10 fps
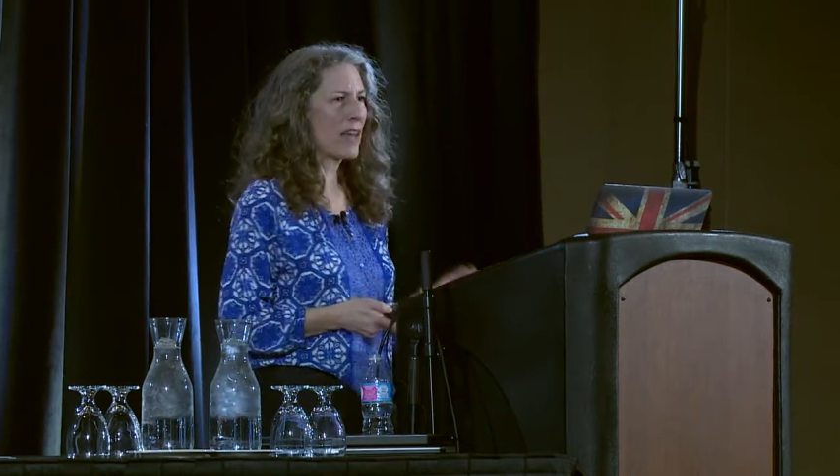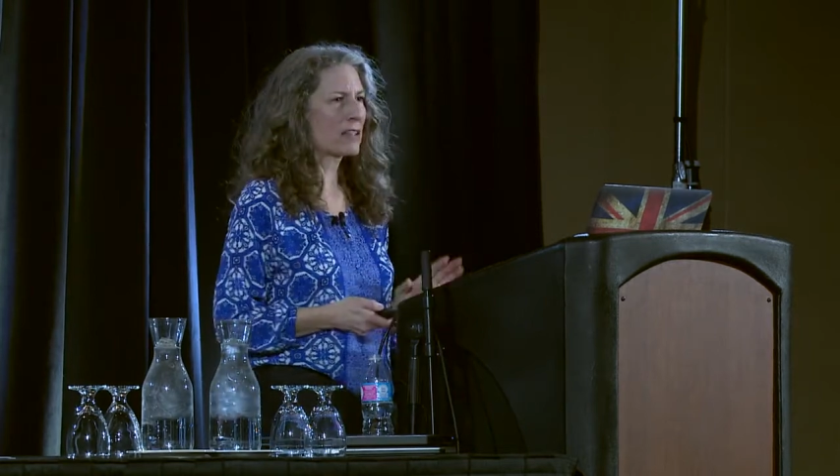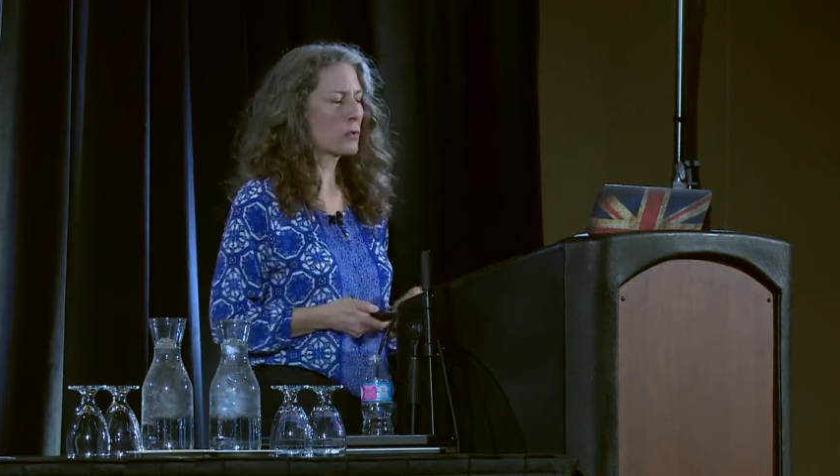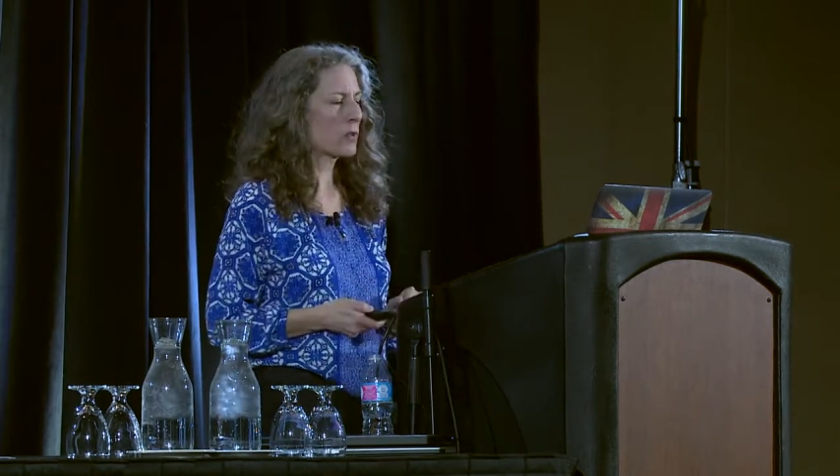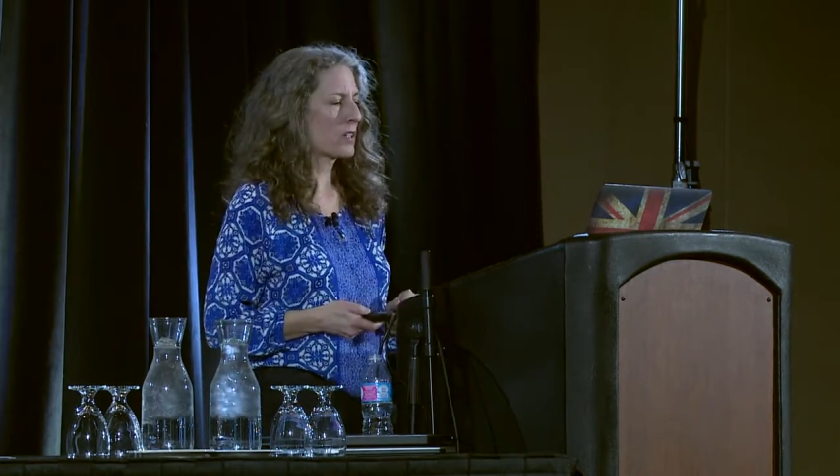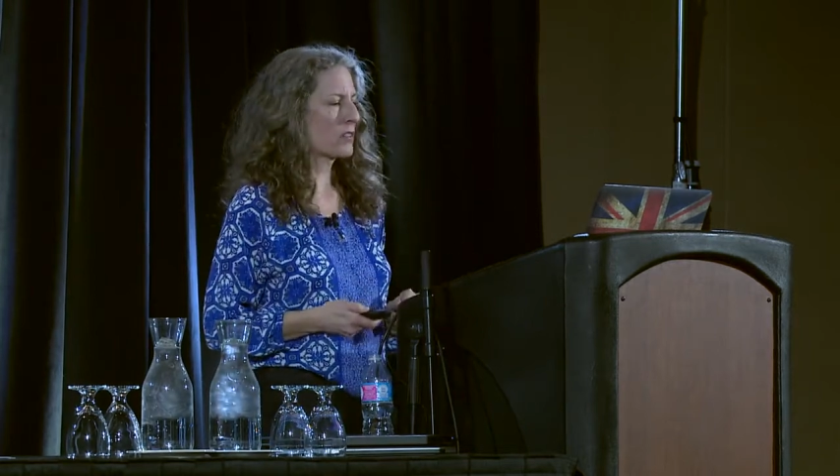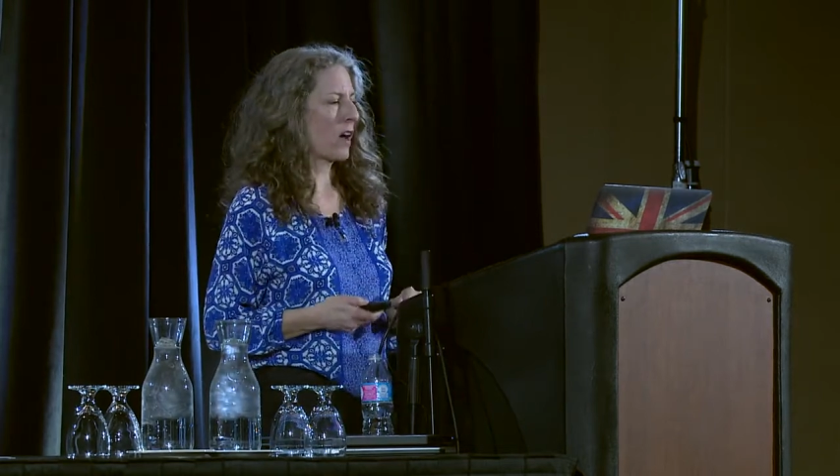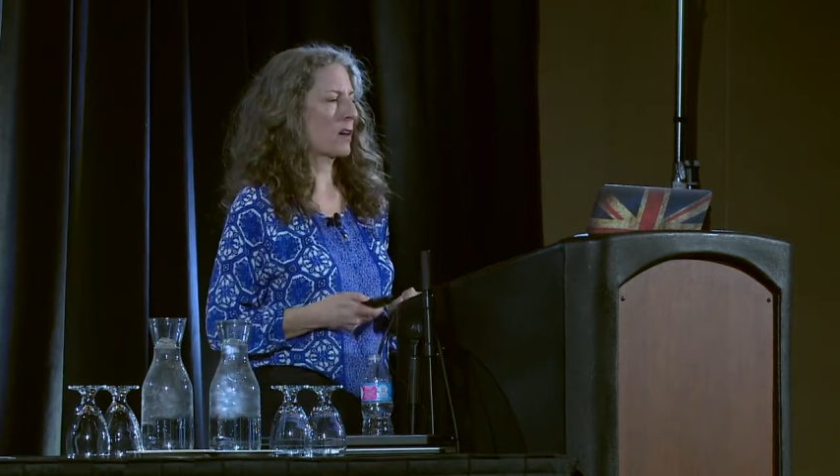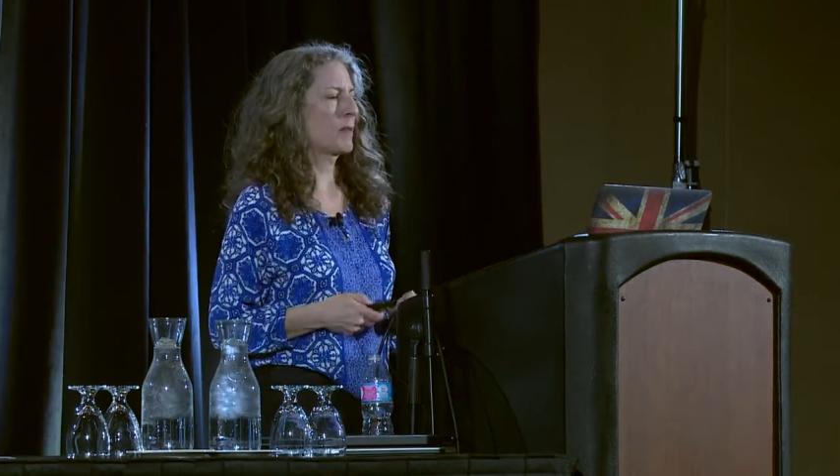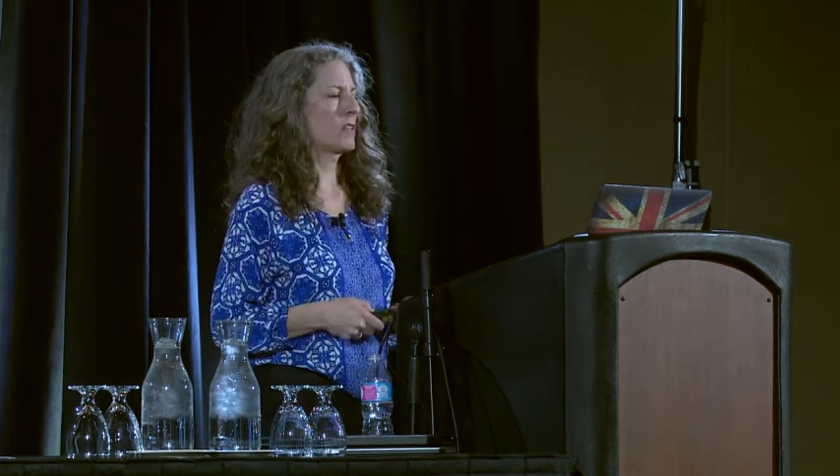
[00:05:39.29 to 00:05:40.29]
That's what we're going to
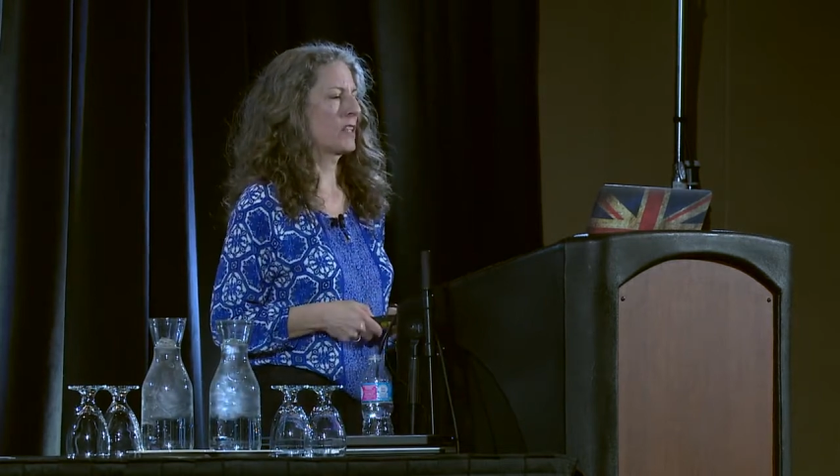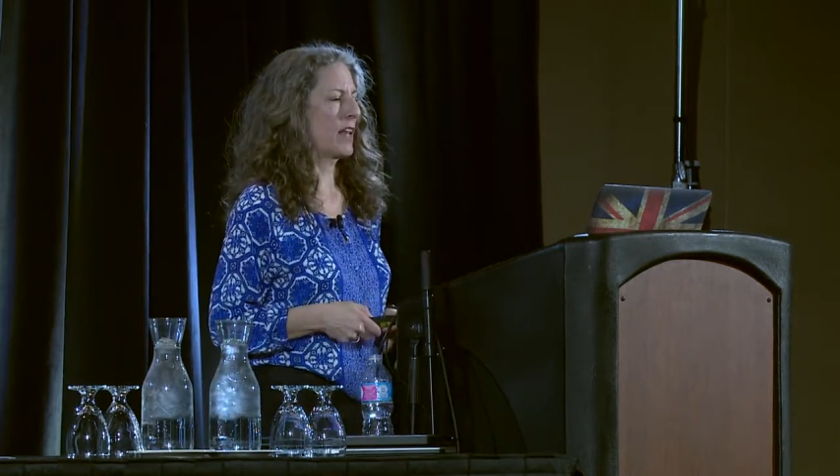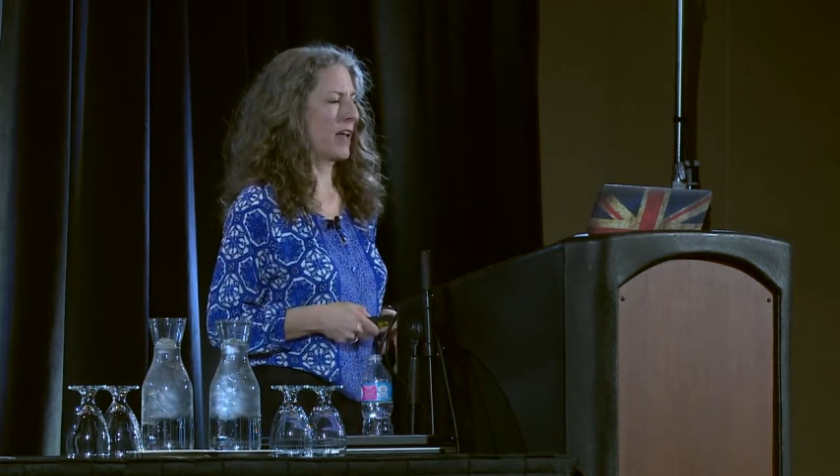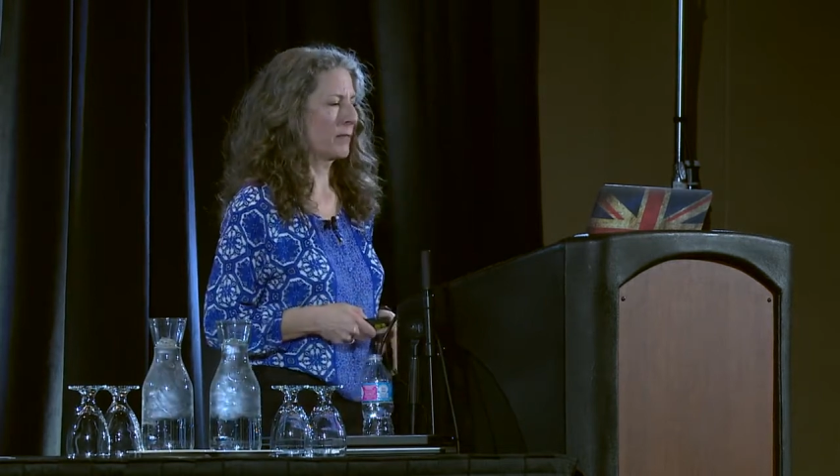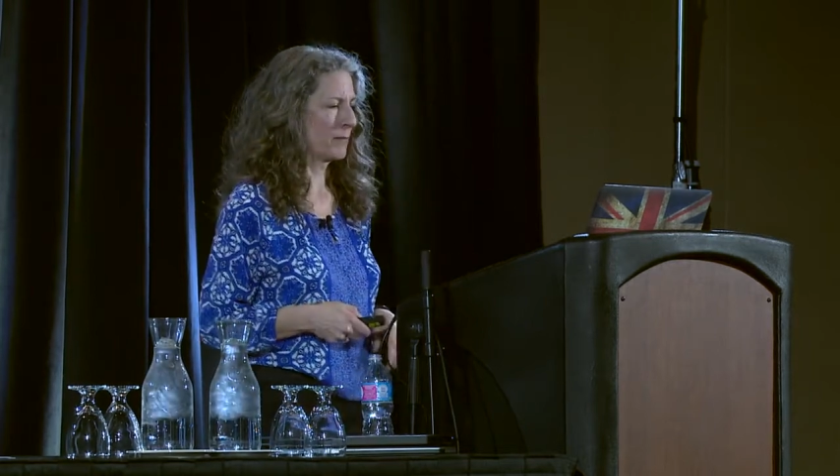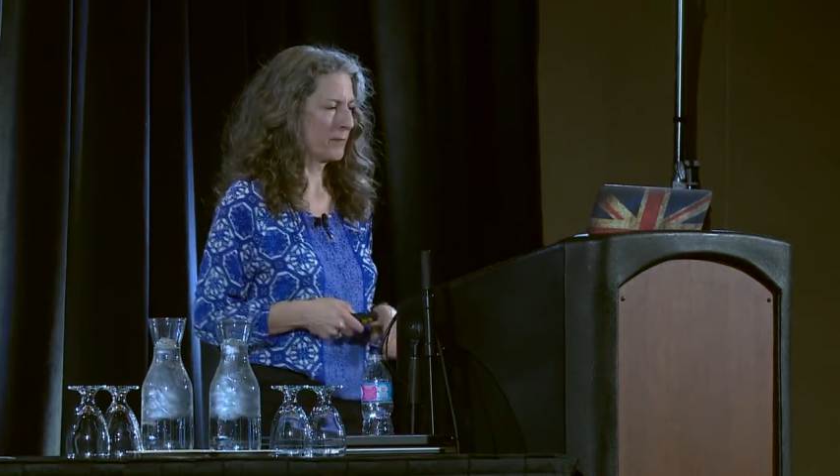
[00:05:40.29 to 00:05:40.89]
talk about today.